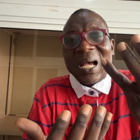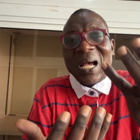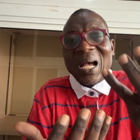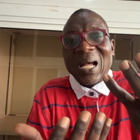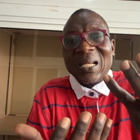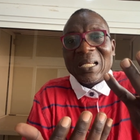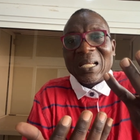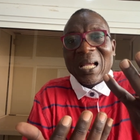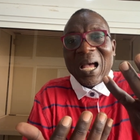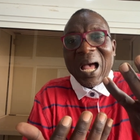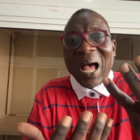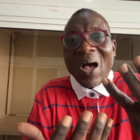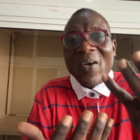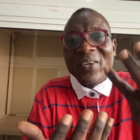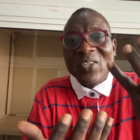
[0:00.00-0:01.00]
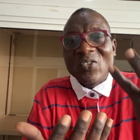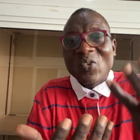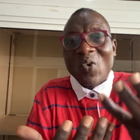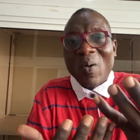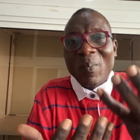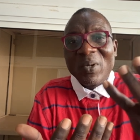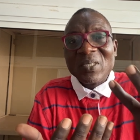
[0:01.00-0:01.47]
and how this
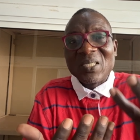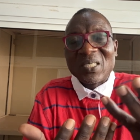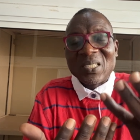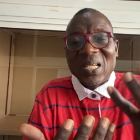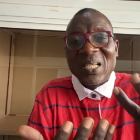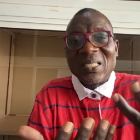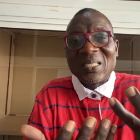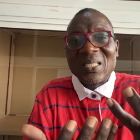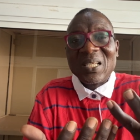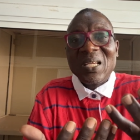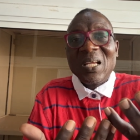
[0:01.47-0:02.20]
common sense